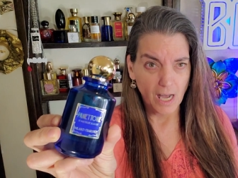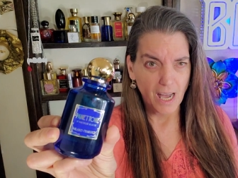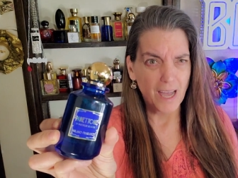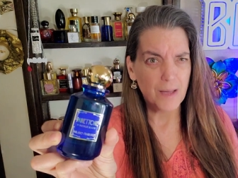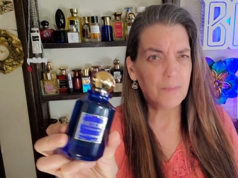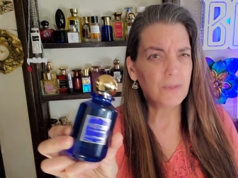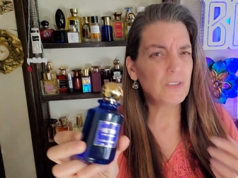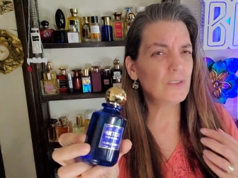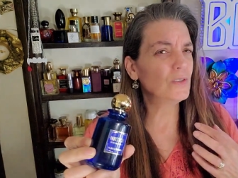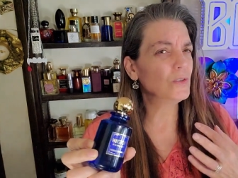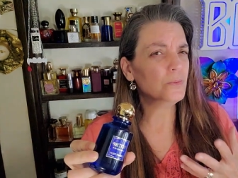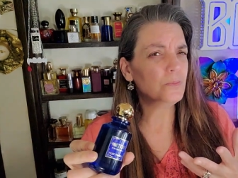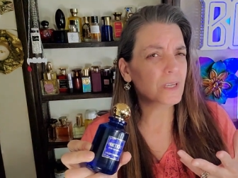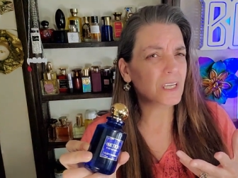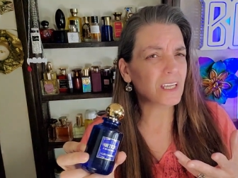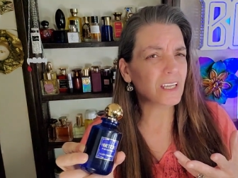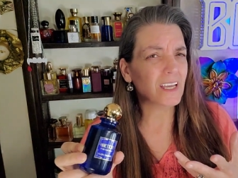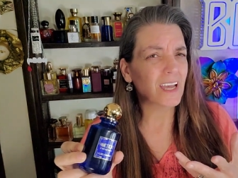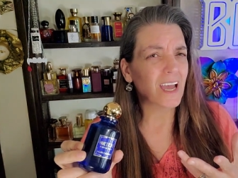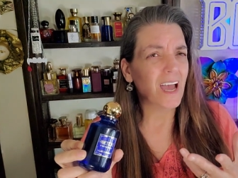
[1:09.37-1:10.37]
I'm
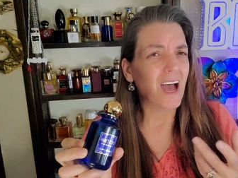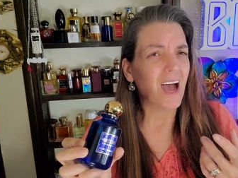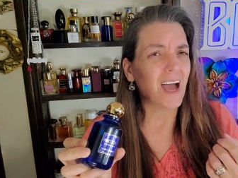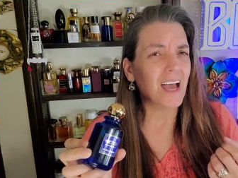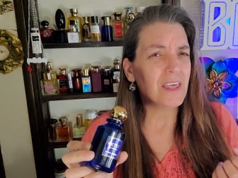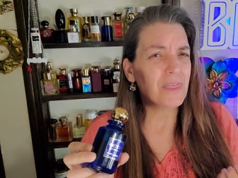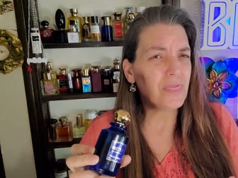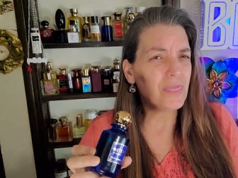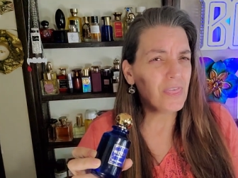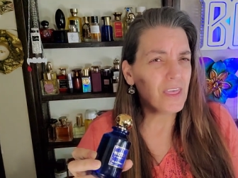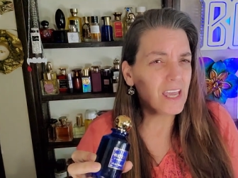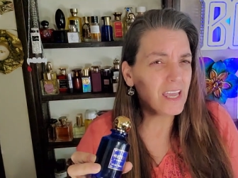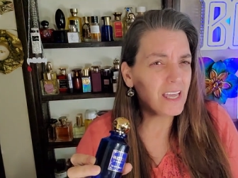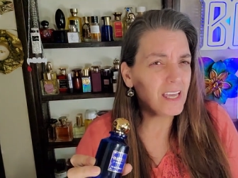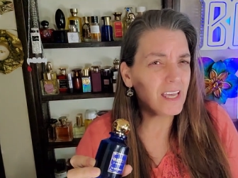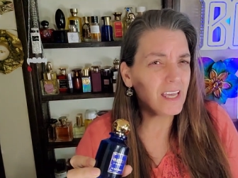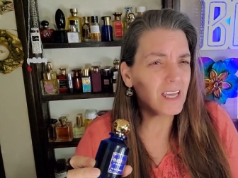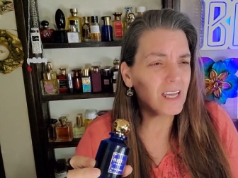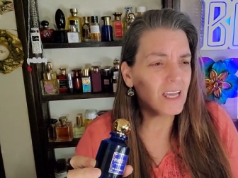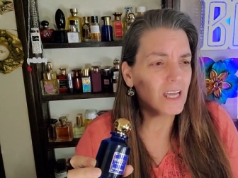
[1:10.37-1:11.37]
assuming, I
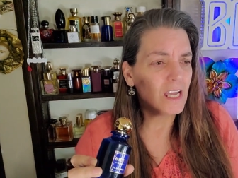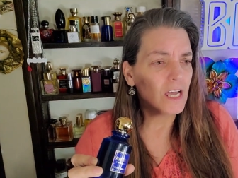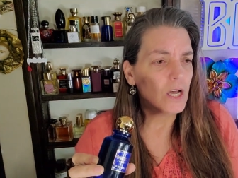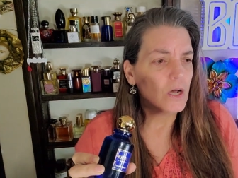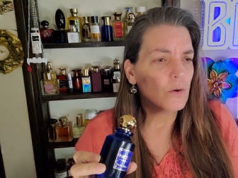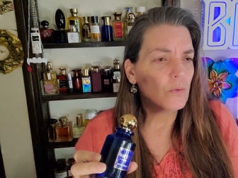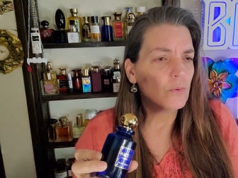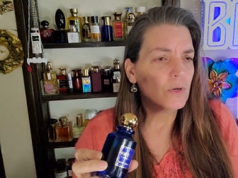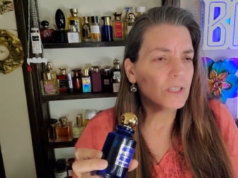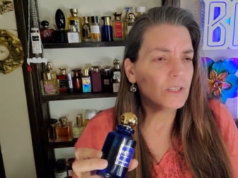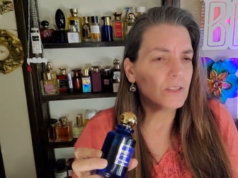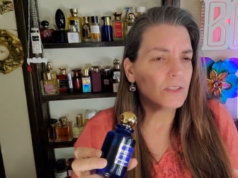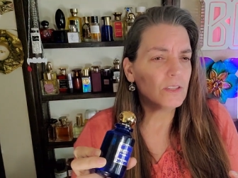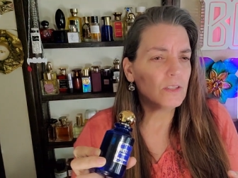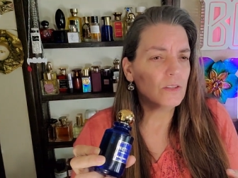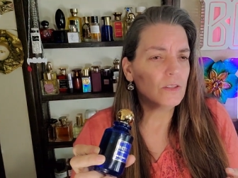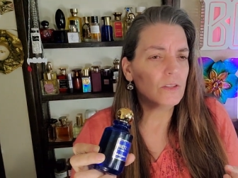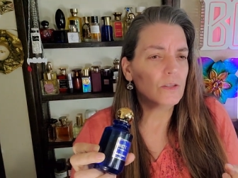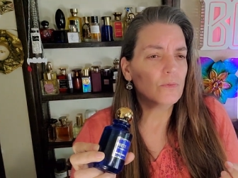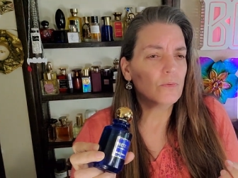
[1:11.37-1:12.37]
think with
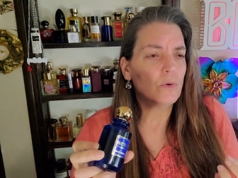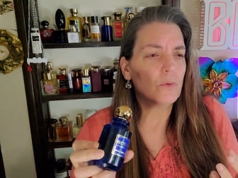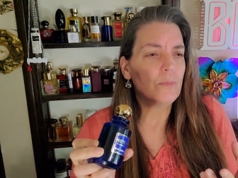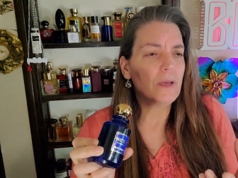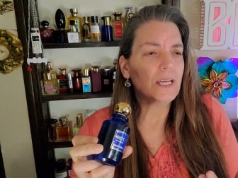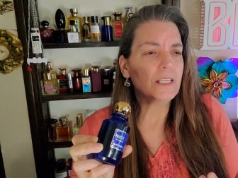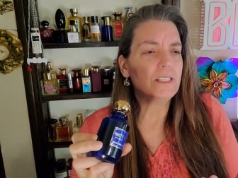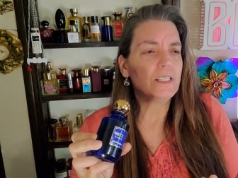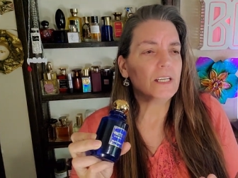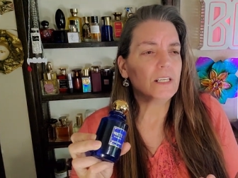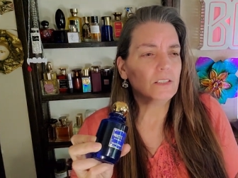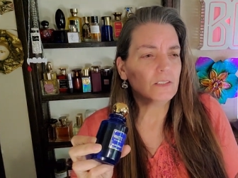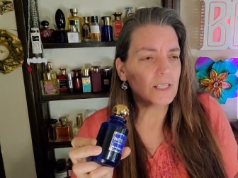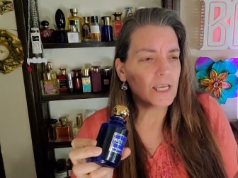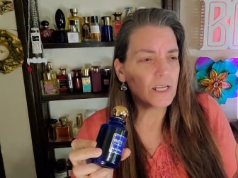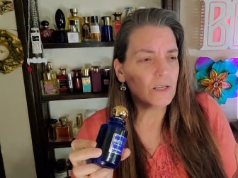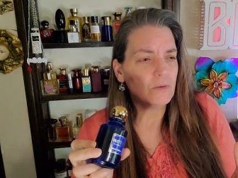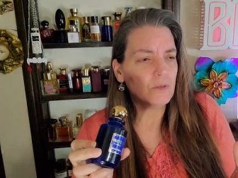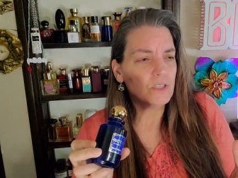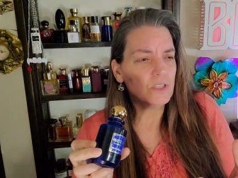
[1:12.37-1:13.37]
the romantic
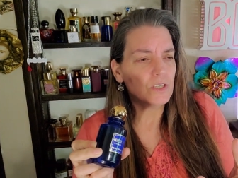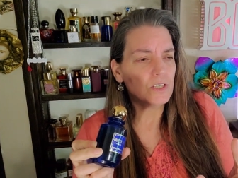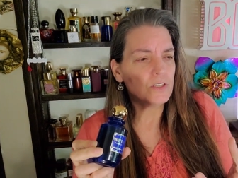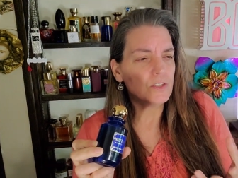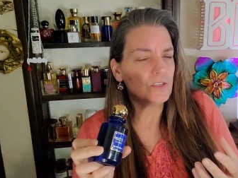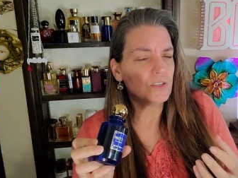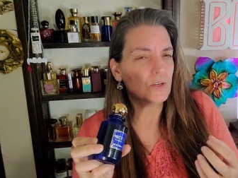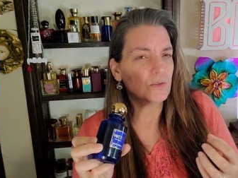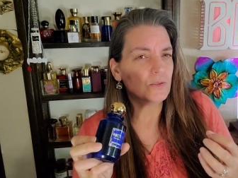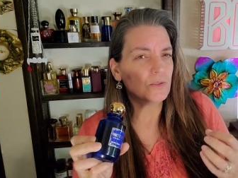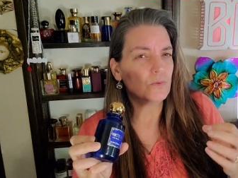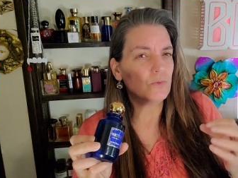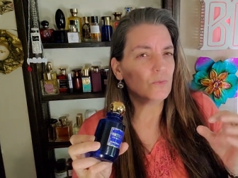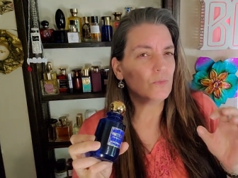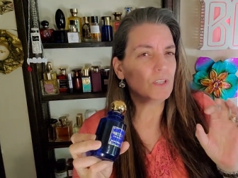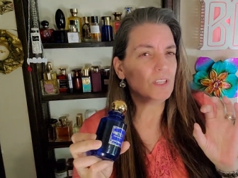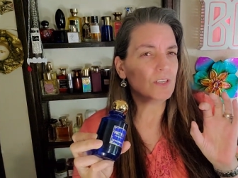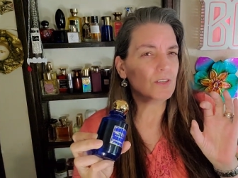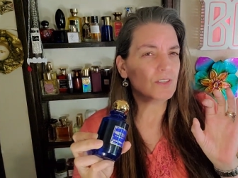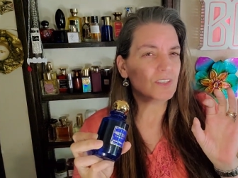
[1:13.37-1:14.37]
languages, don't
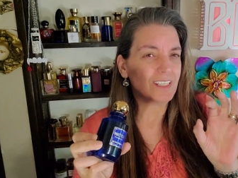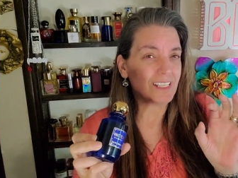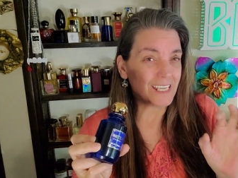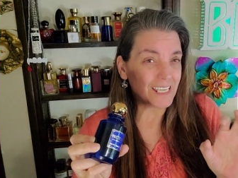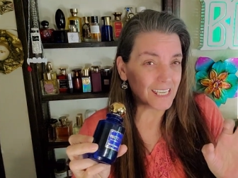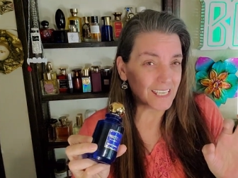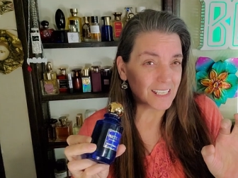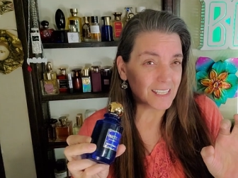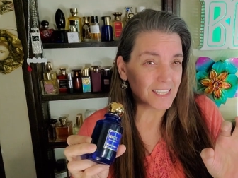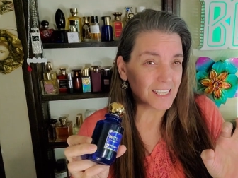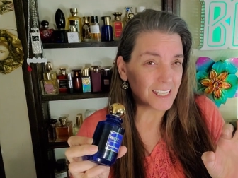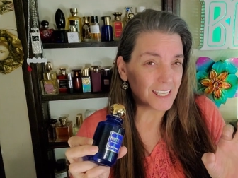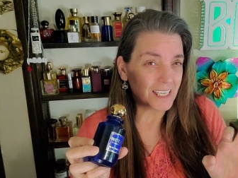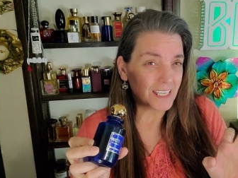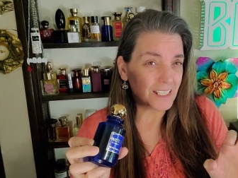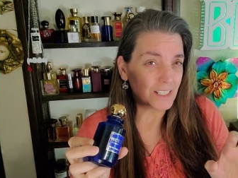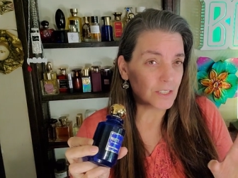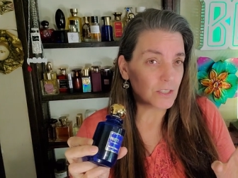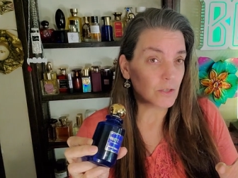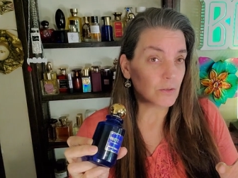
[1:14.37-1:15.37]
when there's an E at the
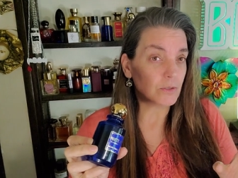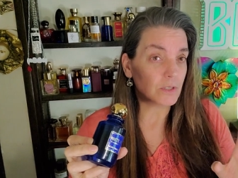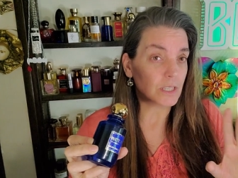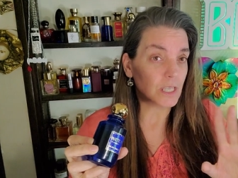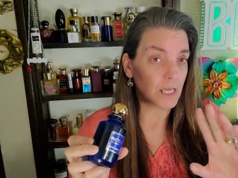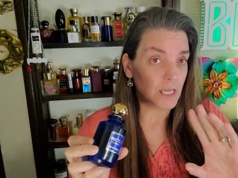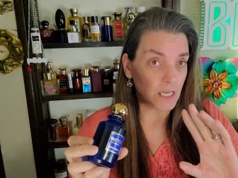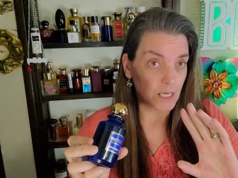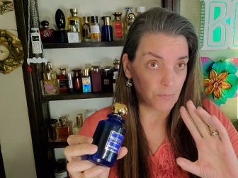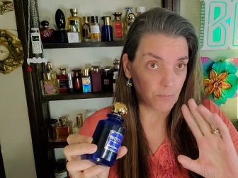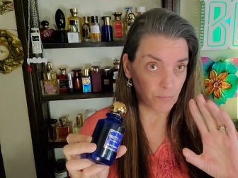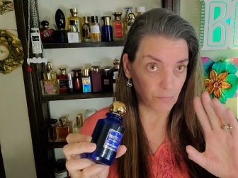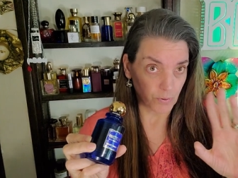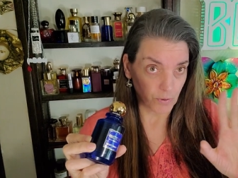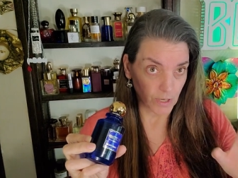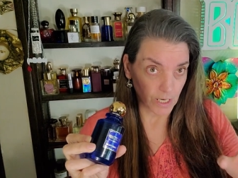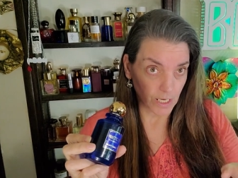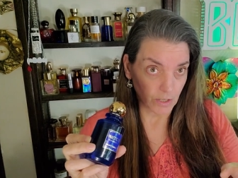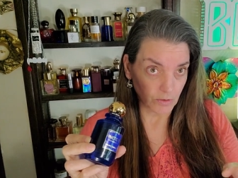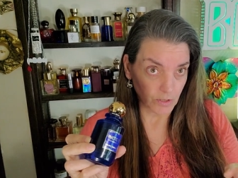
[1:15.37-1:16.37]
end, don't they
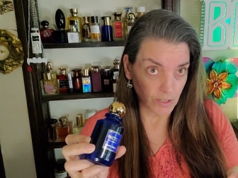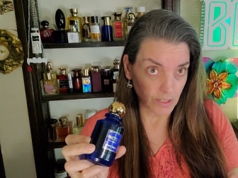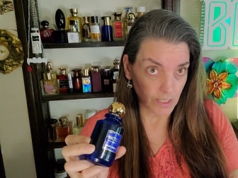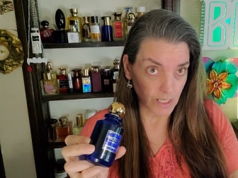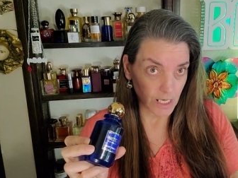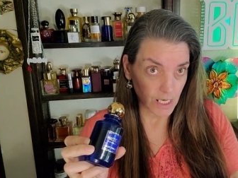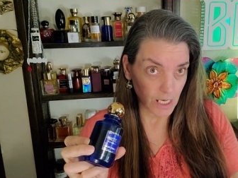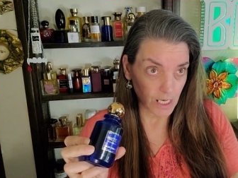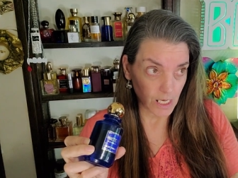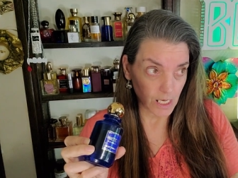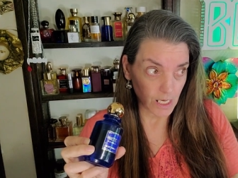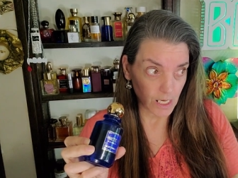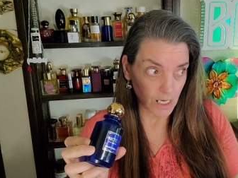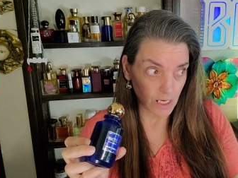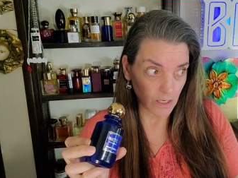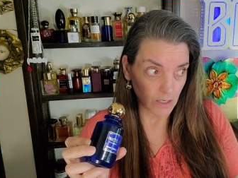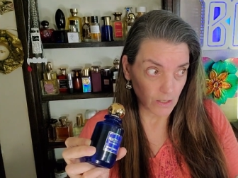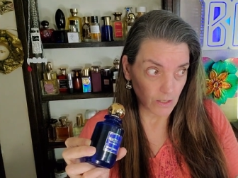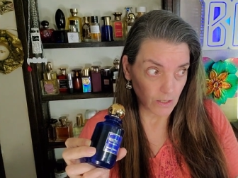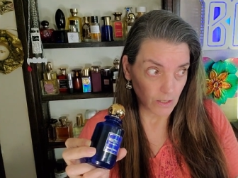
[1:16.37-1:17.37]
pronounce the
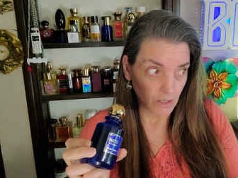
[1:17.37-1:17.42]
E?